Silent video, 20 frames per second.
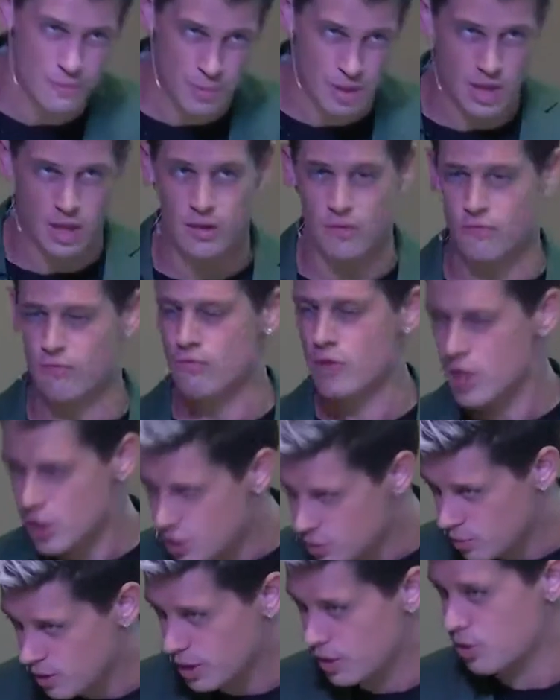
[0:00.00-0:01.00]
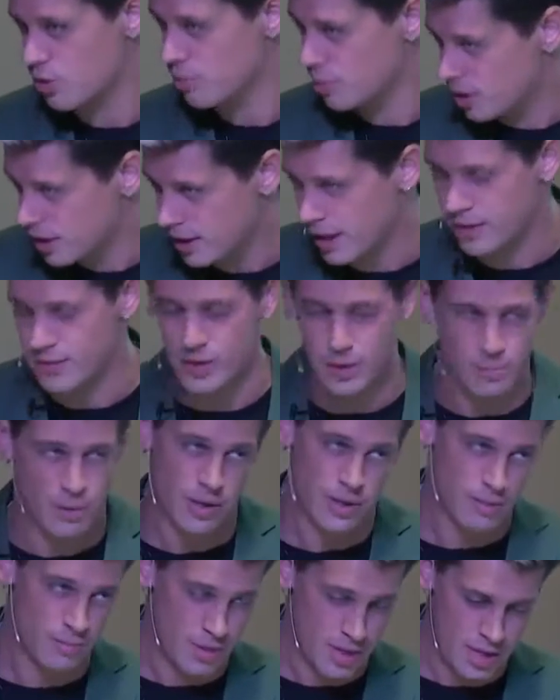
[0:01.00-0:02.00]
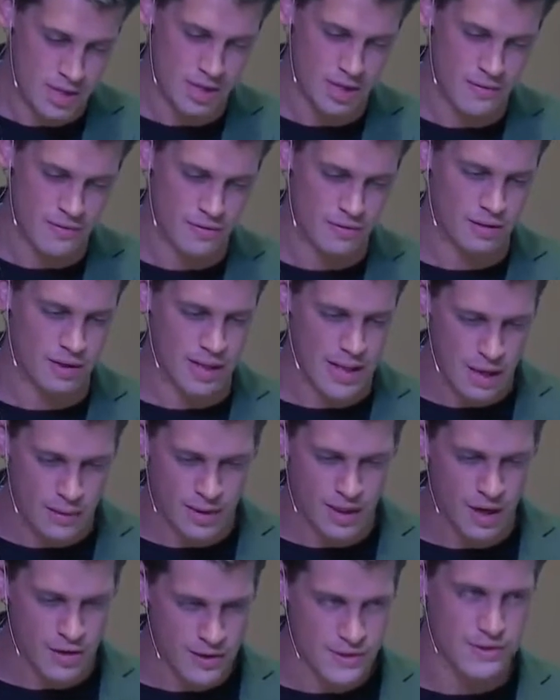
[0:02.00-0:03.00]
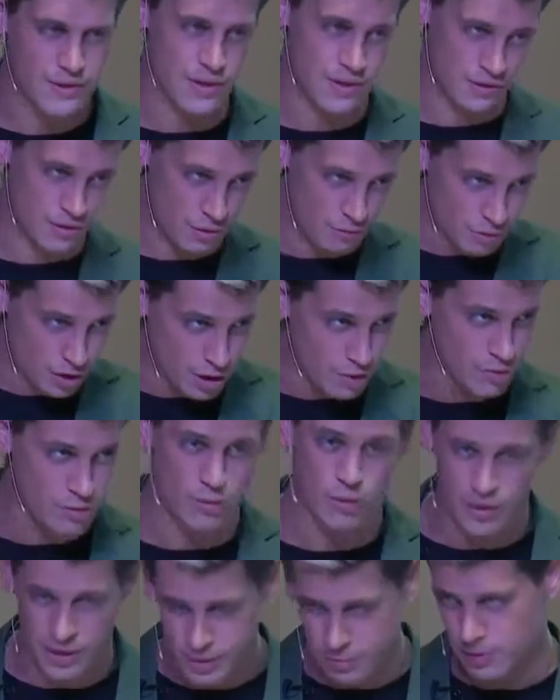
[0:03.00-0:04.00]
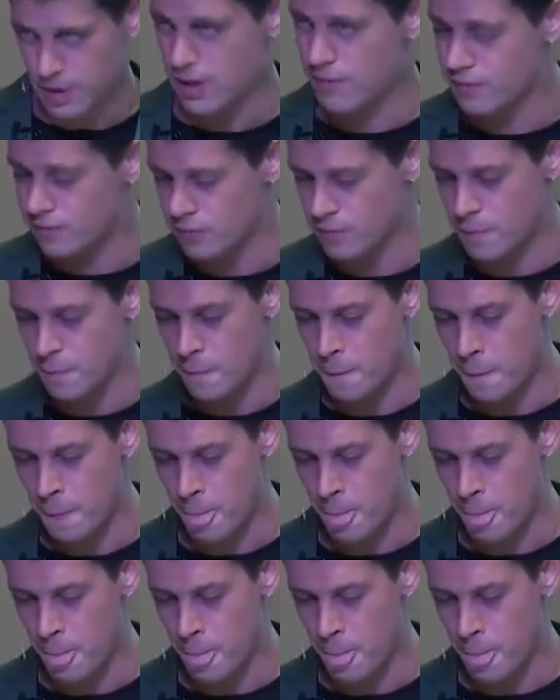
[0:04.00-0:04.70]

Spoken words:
of being ritually humiliated by the media for allowing ISIS to recruit on its platform.